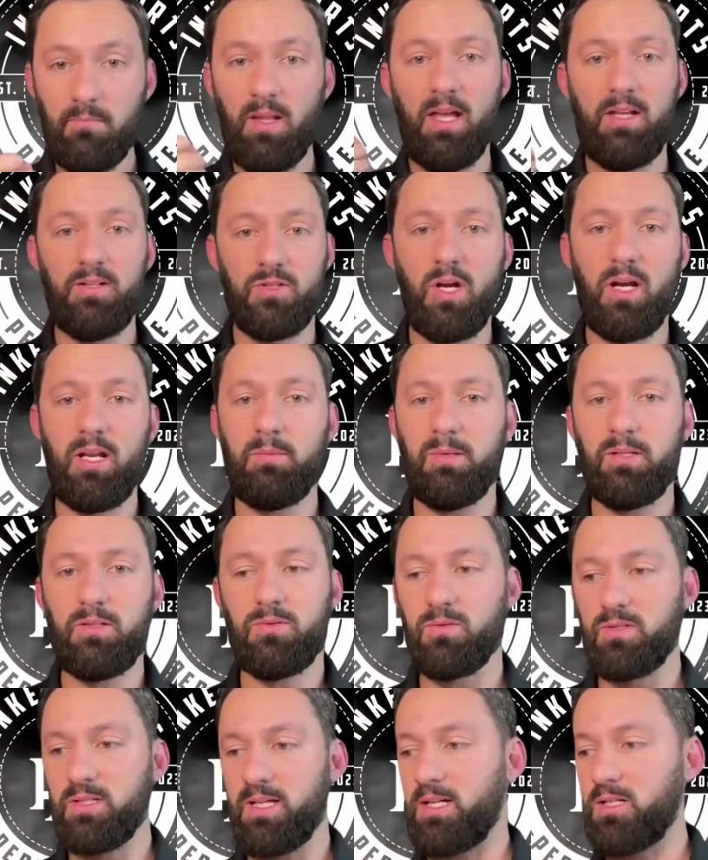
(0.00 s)
And Johnny Bench
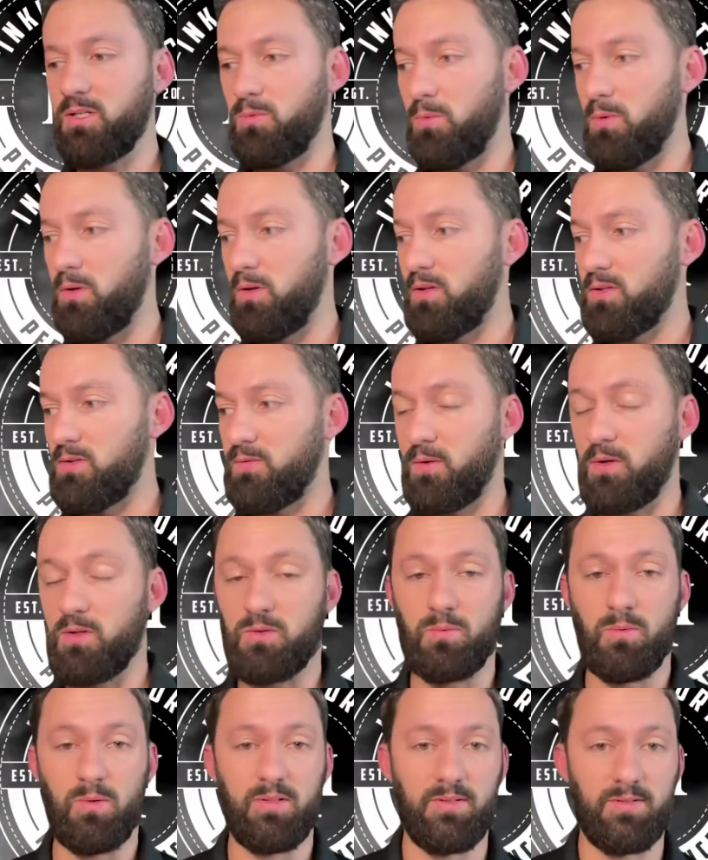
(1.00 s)
was actually one of those
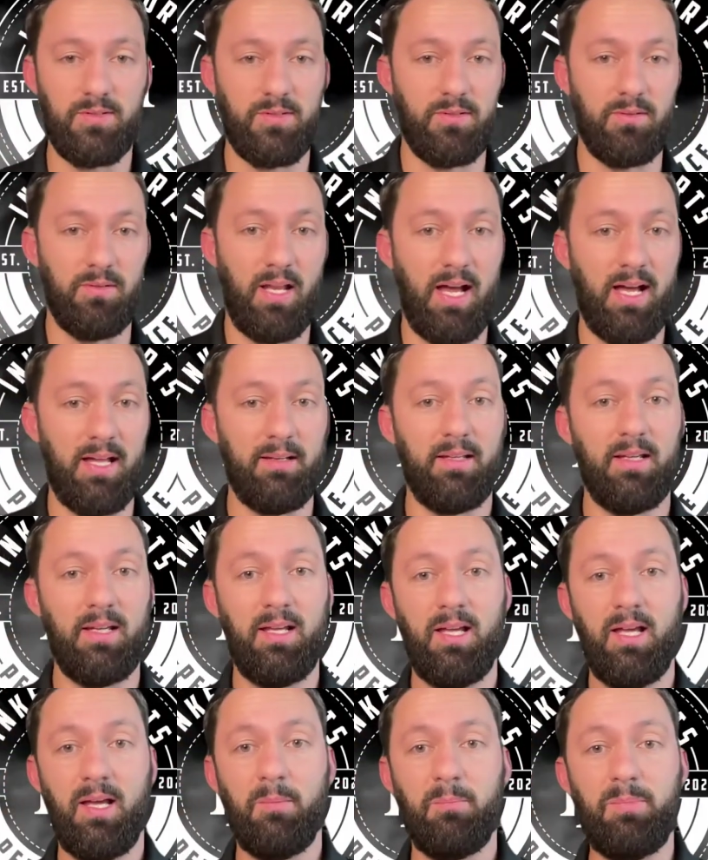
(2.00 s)
first ones to not
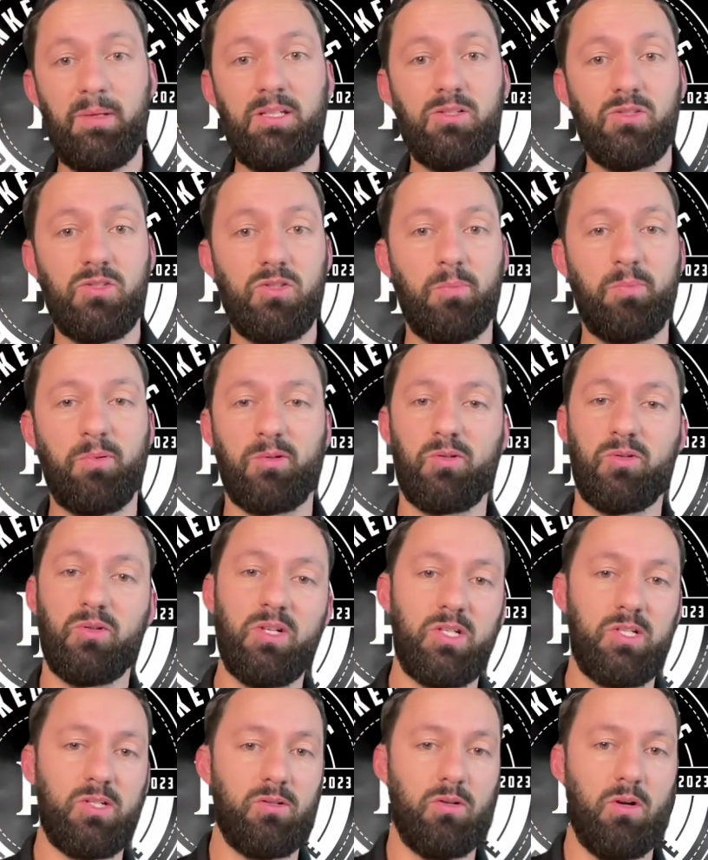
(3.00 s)
be super
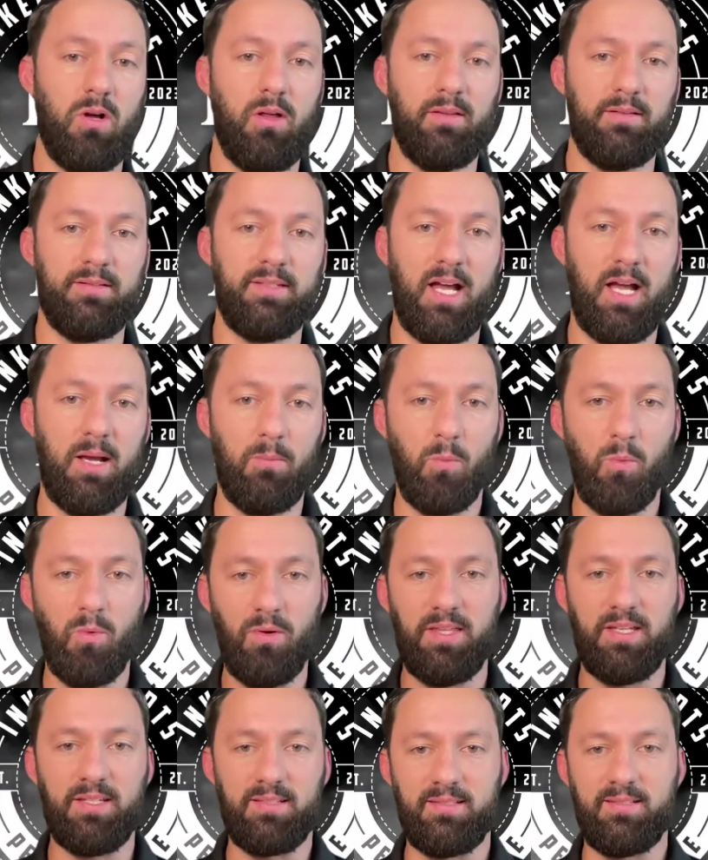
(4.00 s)
traditional all the time
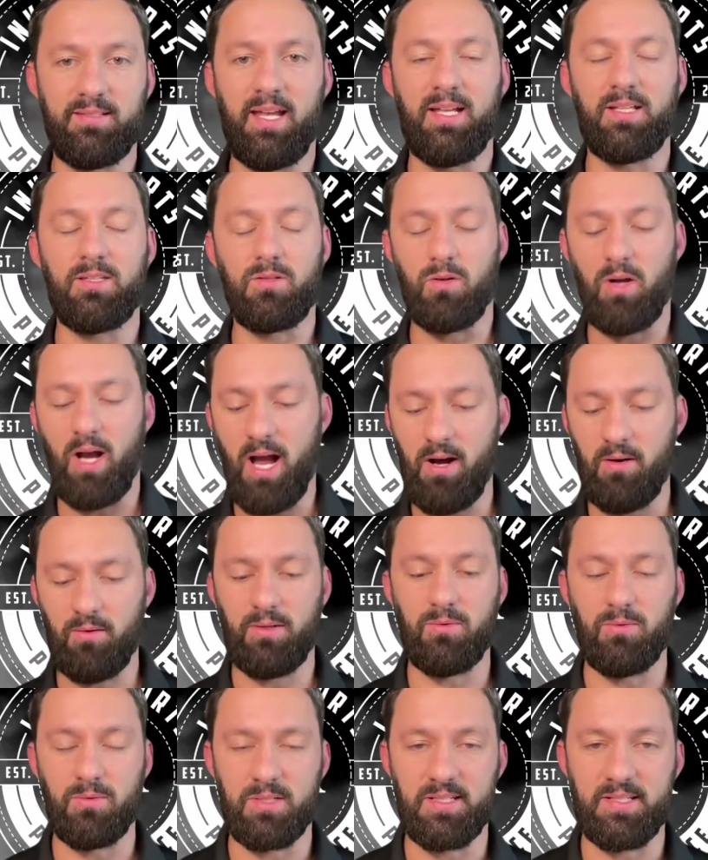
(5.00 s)
with his stance or how
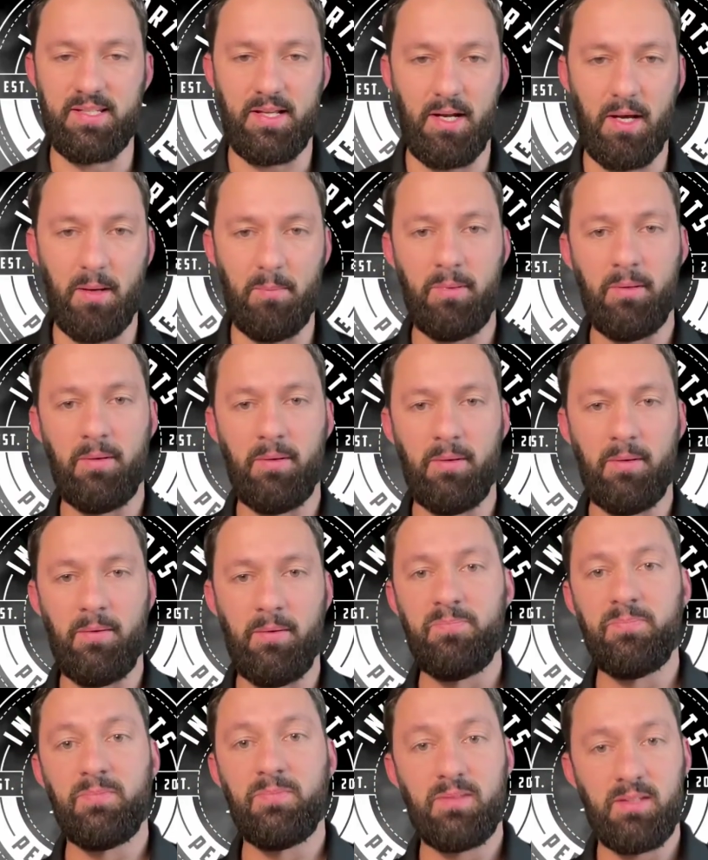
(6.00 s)
he was set up
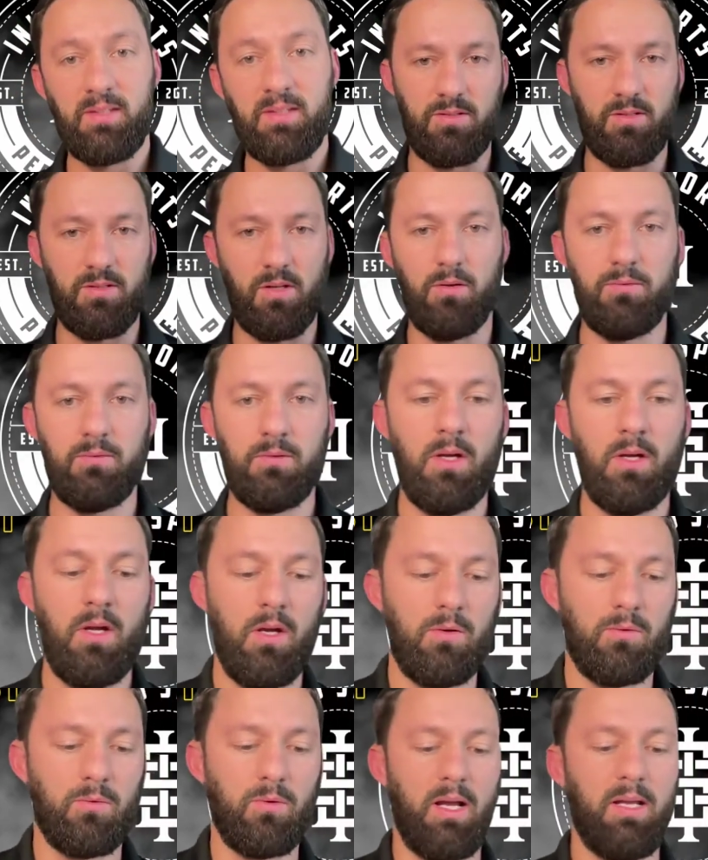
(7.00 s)
in the zone,
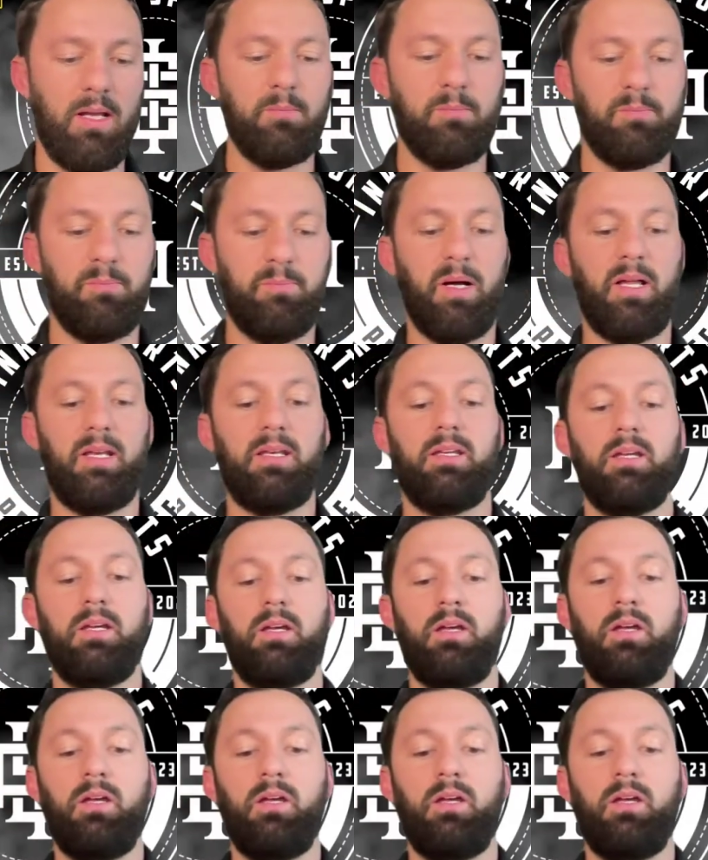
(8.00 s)
right? But